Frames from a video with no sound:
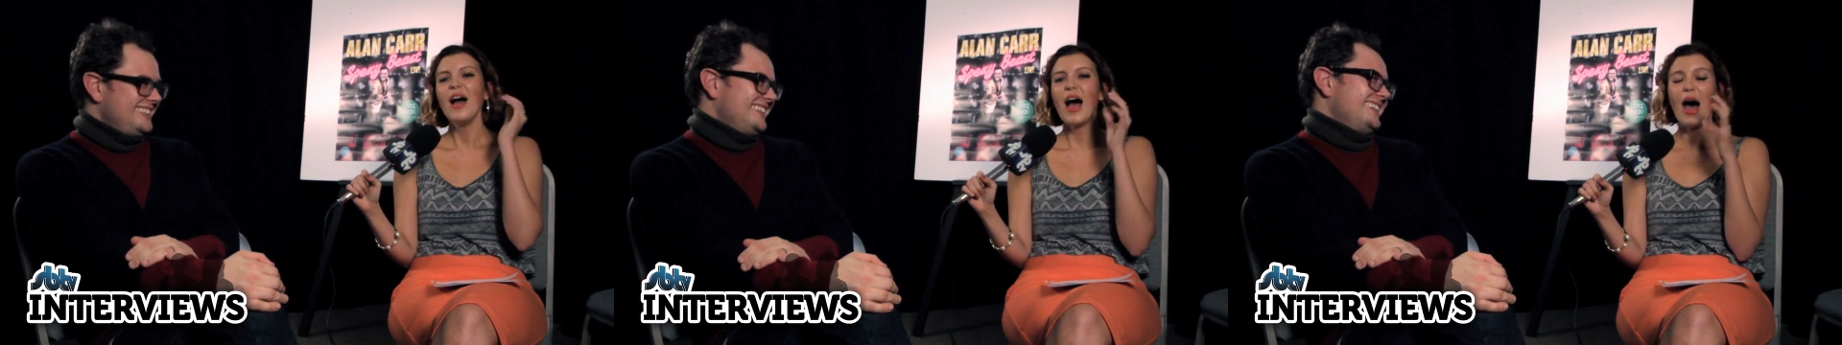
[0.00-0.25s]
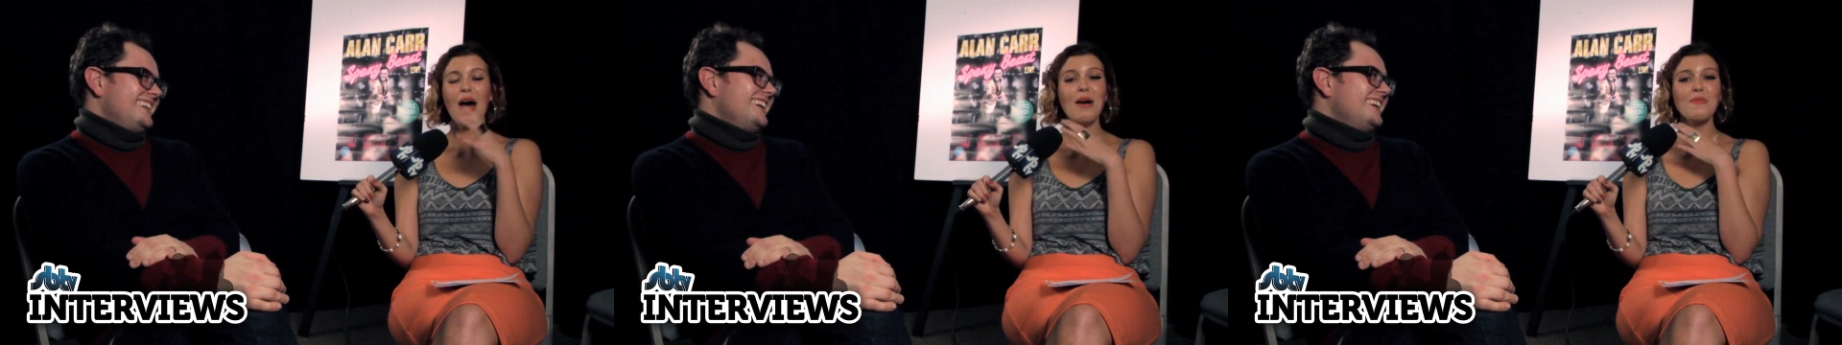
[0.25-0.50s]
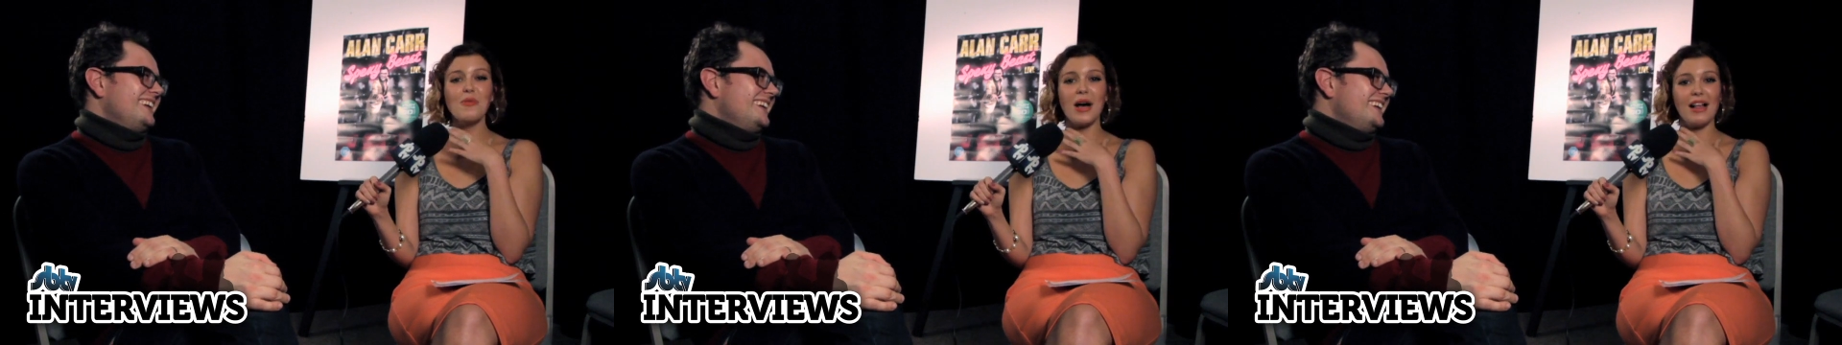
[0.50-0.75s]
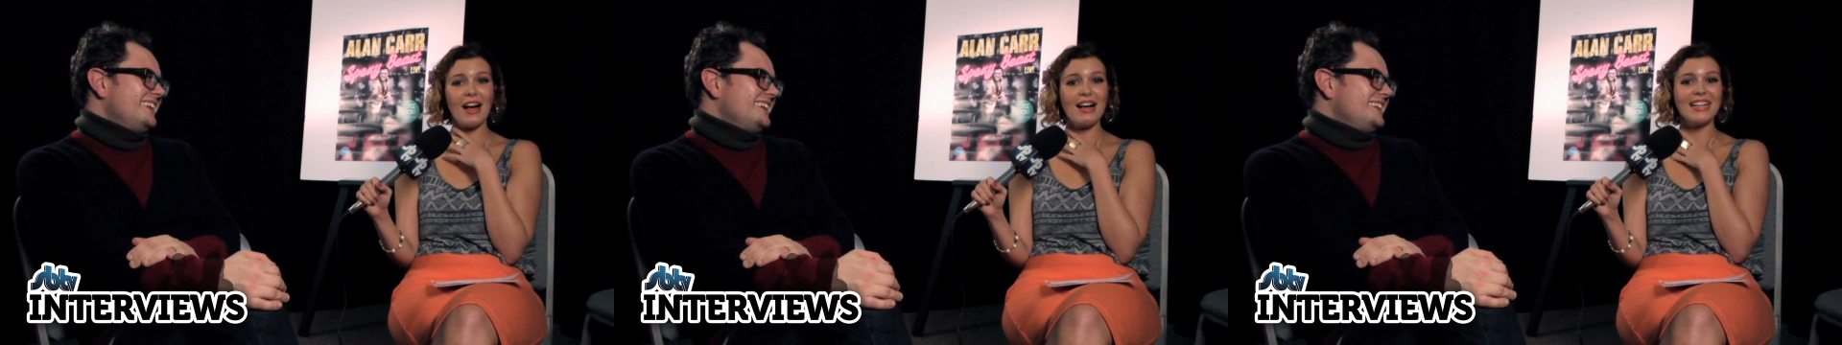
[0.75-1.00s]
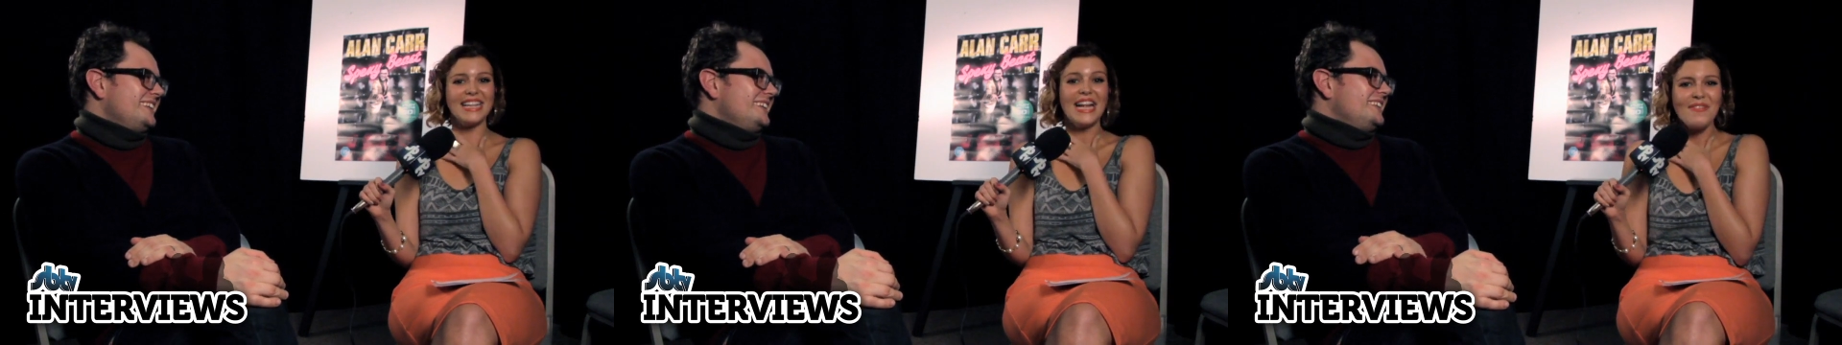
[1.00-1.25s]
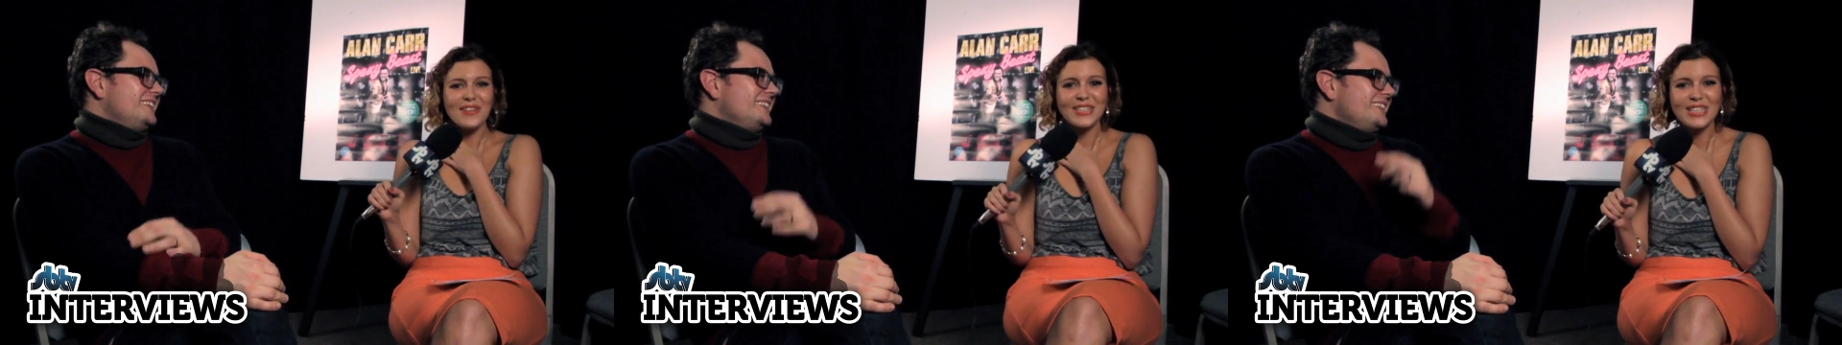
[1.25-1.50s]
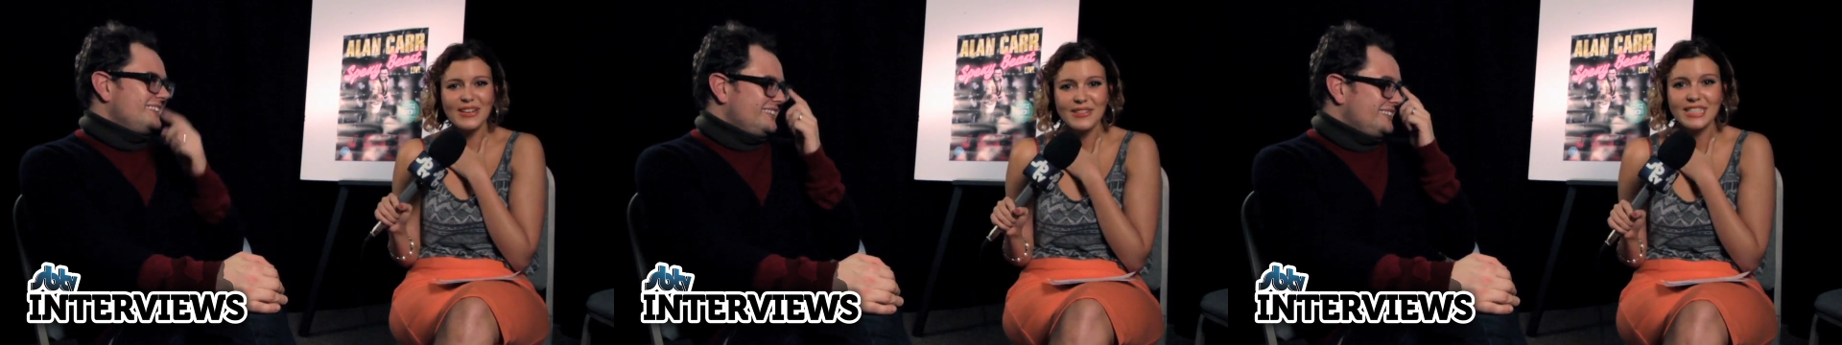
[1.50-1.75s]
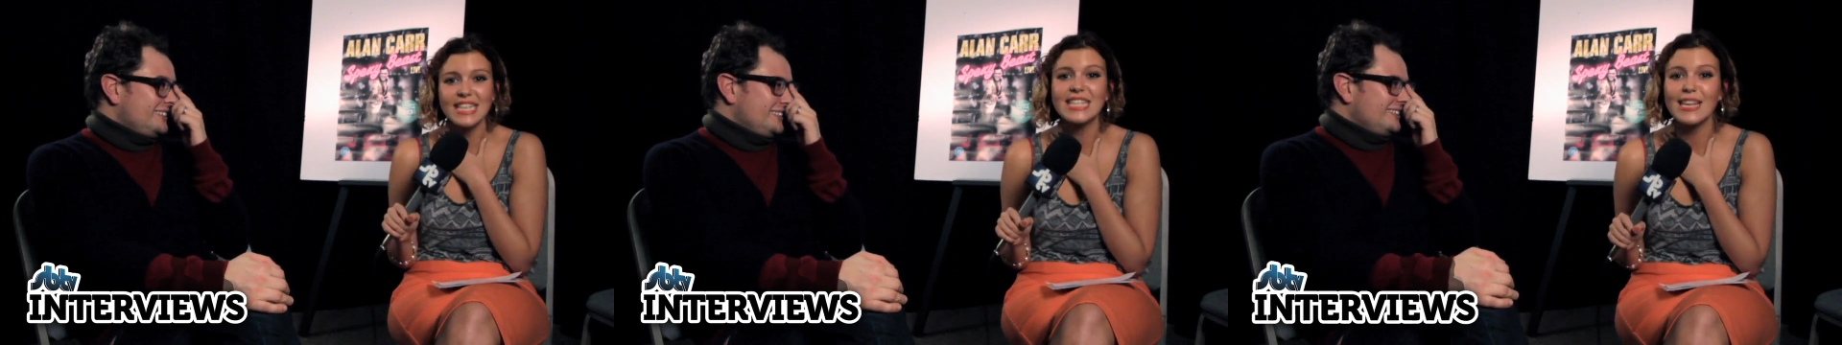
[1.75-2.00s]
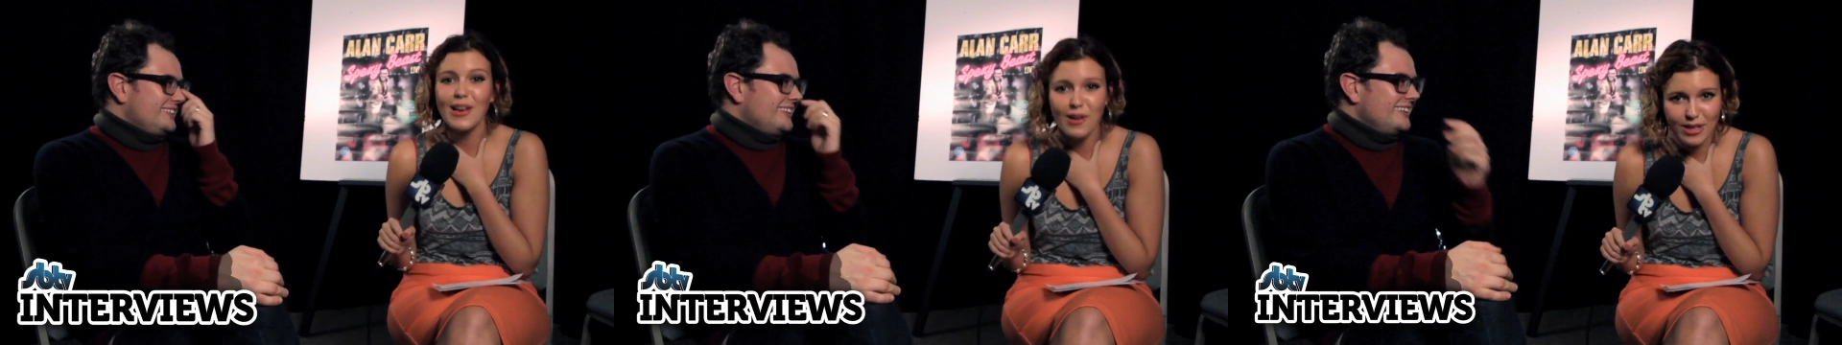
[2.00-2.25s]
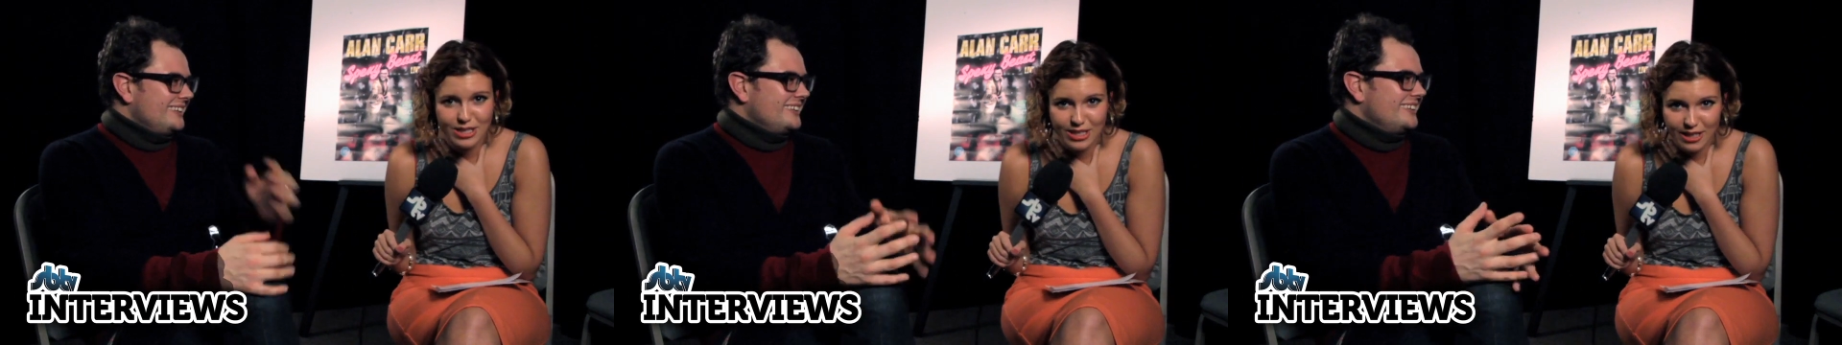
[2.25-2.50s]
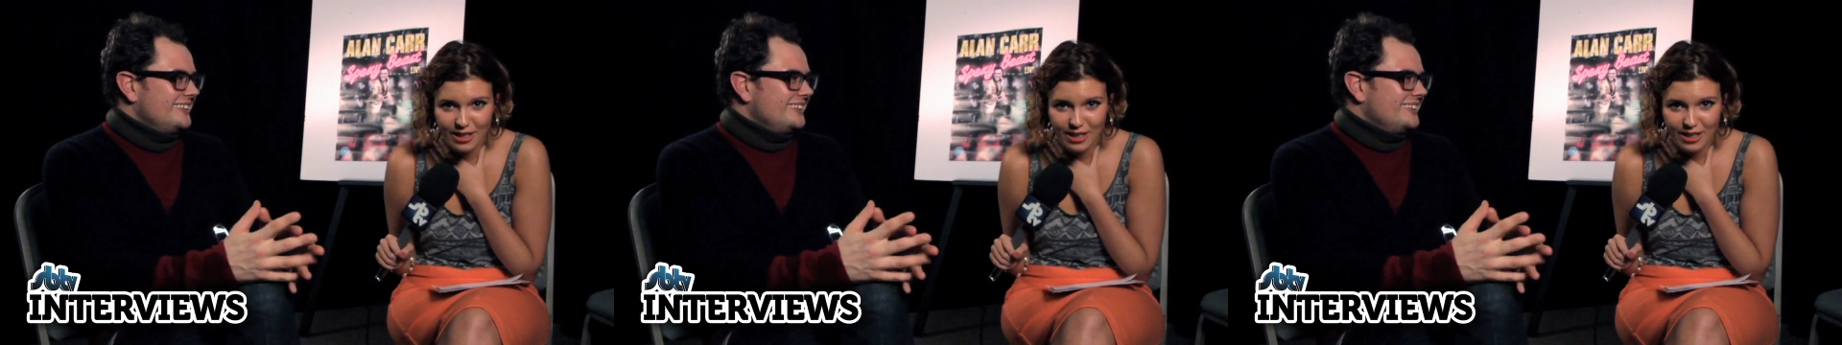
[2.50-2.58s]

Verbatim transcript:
Speaker 1: Um, well, I'll leave you to dislodge